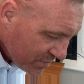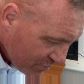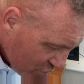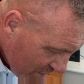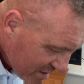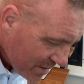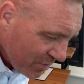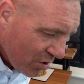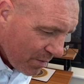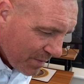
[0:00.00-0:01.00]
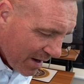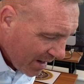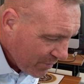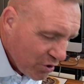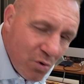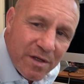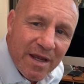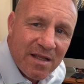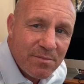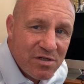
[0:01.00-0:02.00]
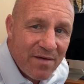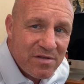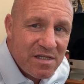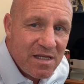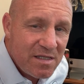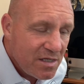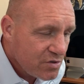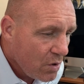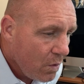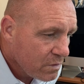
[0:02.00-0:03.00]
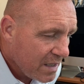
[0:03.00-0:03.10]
twisting me up. And I'm a young kid. I'm 17 years old.